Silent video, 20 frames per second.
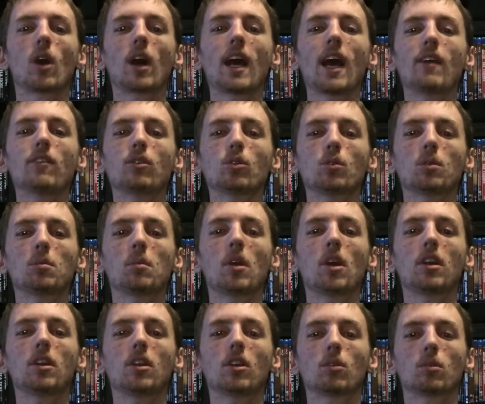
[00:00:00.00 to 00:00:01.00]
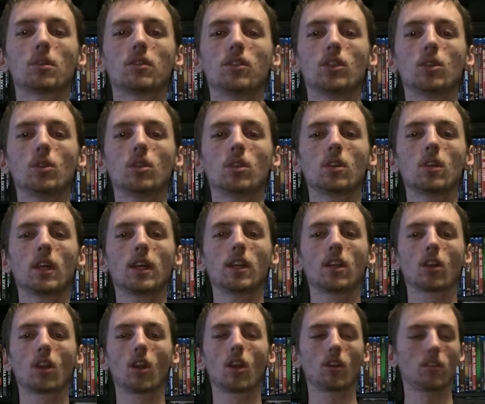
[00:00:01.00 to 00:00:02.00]
I haven't made a review in
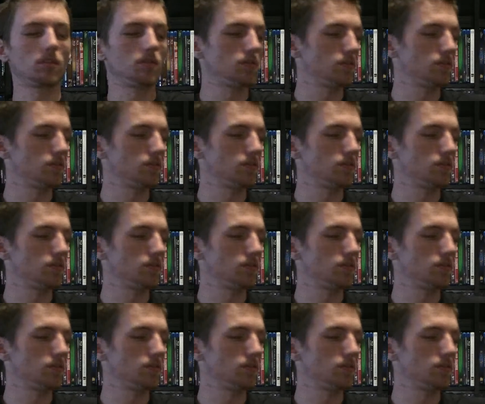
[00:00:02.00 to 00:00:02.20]
a while.